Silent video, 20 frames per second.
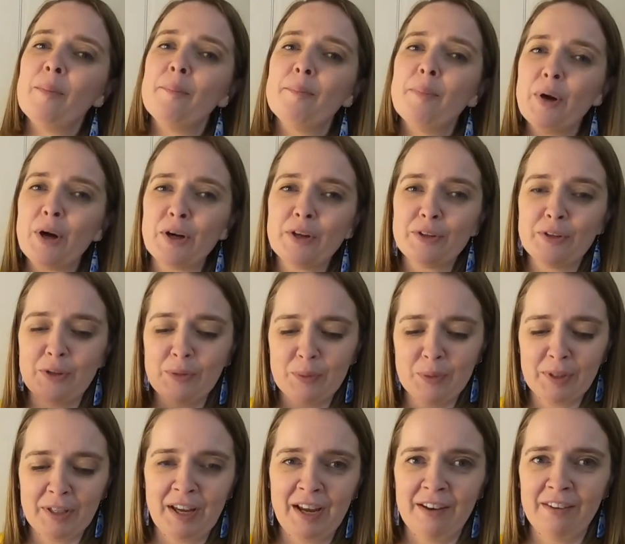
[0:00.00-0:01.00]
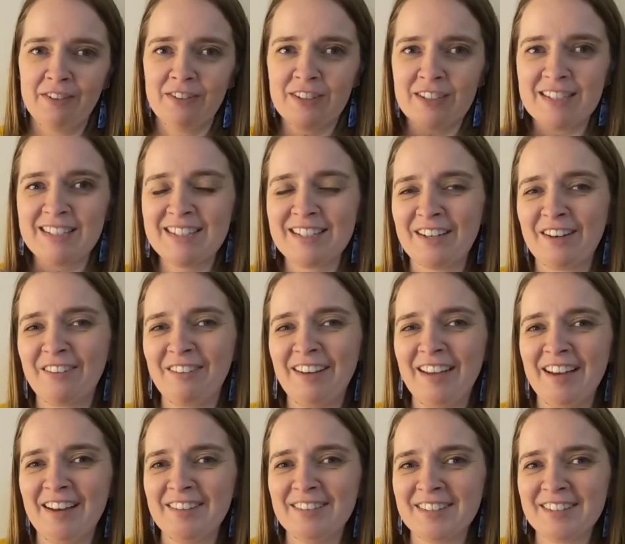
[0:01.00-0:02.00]
but you will have to stick
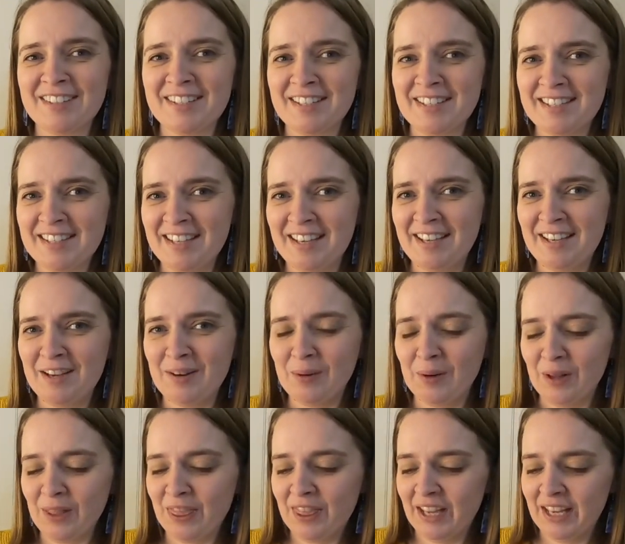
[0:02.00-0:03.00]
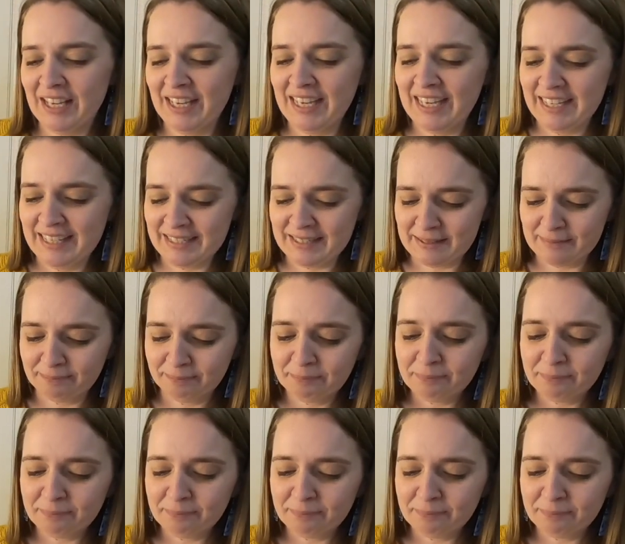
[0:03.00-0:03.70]
around to see what that is.